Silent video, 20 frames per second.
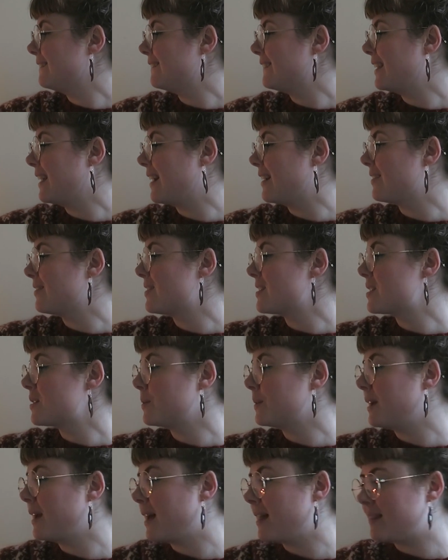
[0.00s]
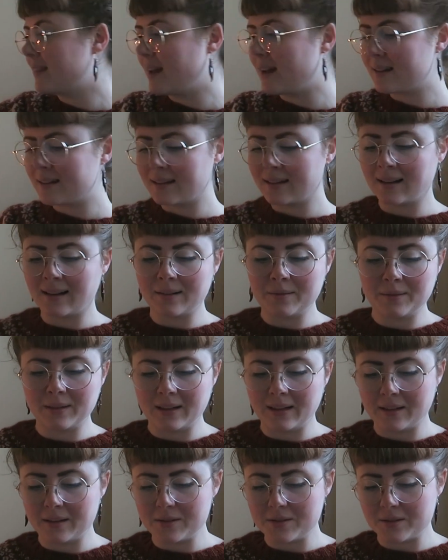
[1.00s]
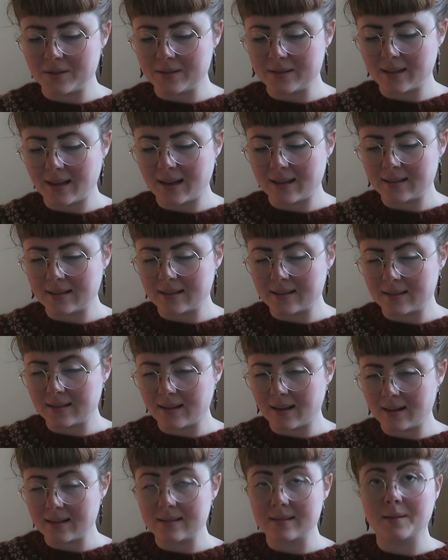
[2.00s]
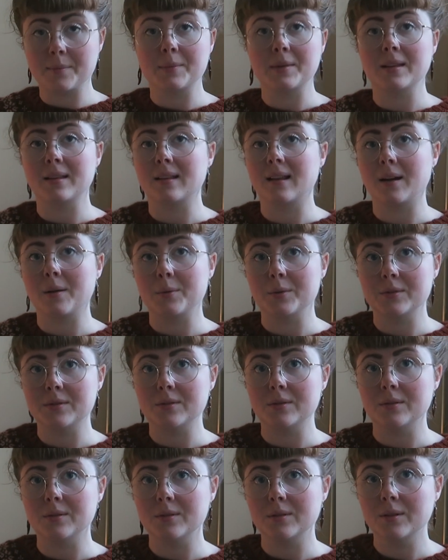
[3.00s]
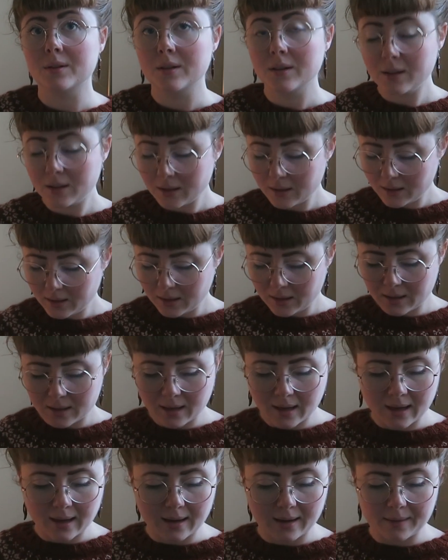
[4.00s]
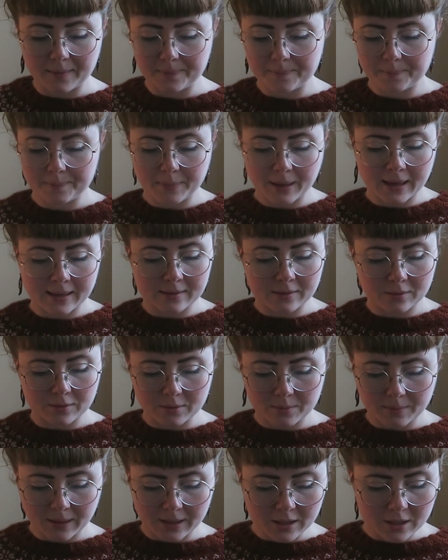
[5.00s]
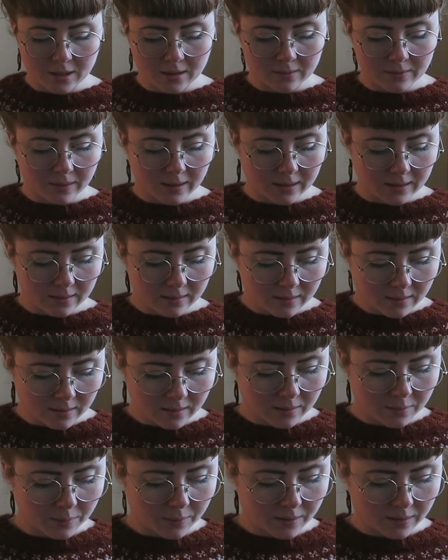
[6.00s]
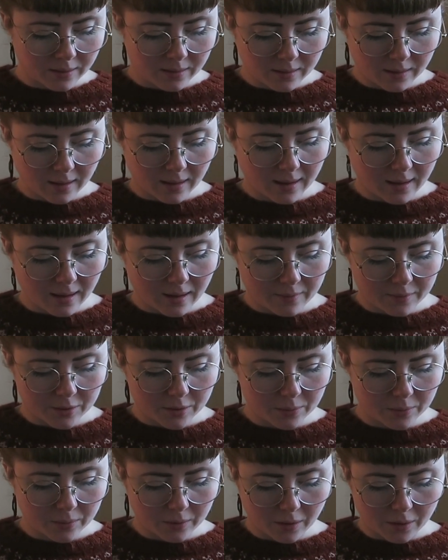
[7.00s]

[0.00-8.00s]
Yeah, so we have that and I really enjoyed that, and that is something that I want to pass on to my children. We're gonna have a Yule